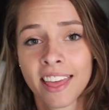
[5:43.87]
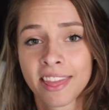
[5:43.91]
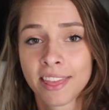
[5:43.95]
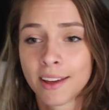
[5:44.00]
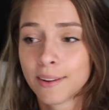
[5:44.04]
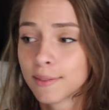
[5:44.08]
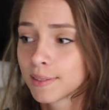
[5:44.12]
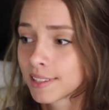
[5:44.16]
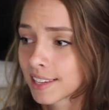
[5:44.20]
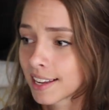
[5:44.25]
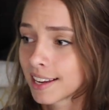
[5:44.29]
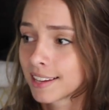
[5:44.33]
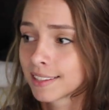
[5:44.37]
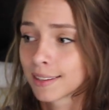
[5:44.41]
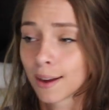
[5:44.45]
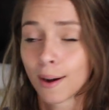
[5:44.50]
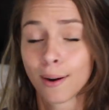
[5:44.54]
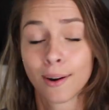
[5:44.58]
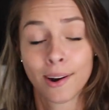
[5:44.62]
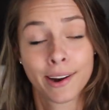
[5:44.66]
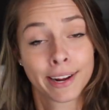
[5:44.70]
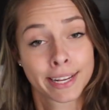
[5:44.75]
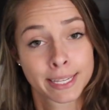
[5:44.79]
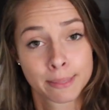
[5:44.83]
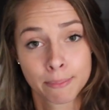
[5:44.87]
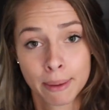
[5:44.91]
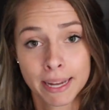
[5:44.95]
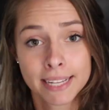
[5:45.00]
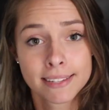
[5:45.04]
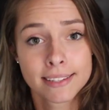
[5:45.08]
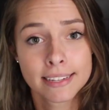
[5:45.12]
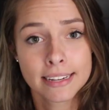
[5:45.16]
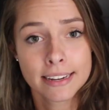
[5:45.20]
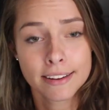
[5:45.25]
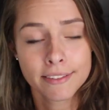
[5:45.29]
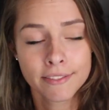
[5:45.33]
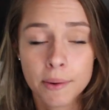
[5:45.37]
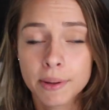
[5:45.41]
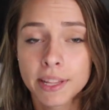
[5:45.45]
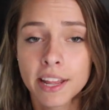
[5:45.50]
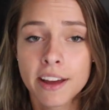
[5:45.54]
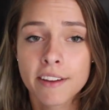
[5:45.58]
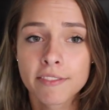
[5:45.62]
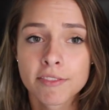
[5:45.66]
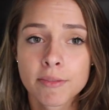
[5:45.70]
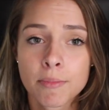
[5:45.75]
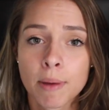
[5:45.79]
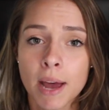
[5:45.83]
Those things are expensive. I would
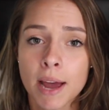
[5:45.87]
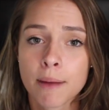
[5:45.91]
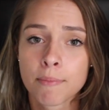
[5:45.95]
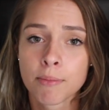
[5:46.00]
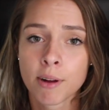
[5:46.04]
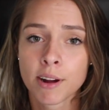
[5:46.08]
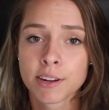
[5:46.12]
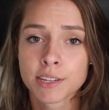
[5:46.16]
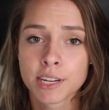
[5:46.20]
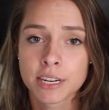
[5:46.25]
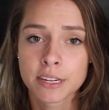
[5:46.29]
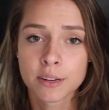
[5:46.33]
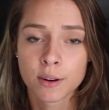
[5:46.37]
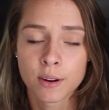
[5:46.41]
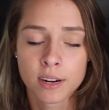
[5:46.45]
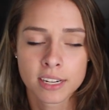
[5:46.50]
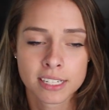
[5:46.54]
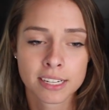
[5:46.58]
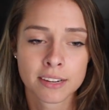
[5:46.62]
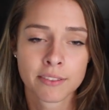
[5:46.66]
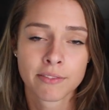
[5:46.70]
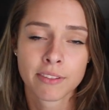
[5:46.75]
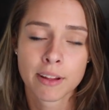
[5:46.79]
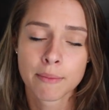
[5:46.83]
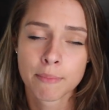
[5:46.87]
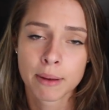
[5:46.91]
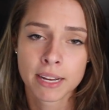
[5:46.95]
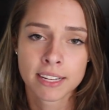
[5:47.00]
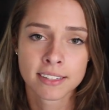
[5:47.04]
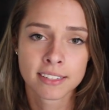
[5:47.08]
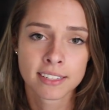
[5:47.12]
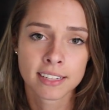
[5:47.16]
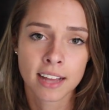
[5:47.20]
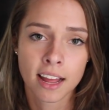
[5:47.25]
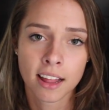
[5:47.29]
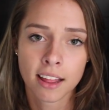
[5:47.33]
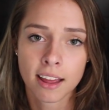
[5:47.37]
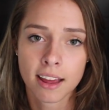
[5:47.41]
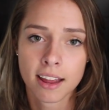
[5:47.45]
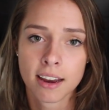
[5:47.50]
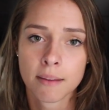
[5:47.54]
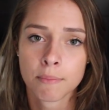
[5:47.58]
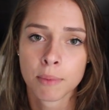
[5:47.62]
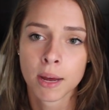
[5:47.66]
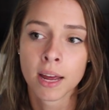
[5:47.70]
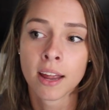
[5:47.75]
love to buy a project horse and flip it and sell it,